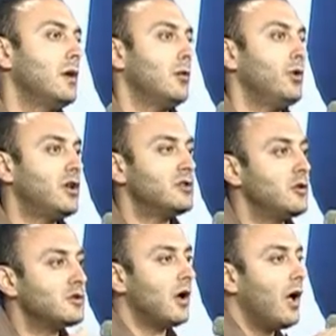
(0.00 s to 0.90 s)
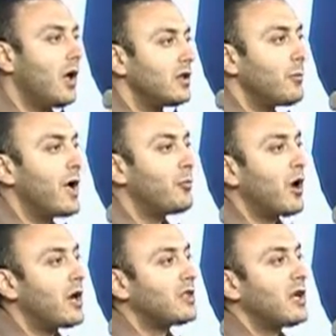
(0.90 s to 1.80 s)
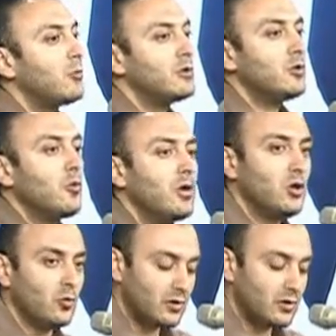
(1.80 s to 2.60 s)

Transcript: Because you saw the byproduct that it will do in you,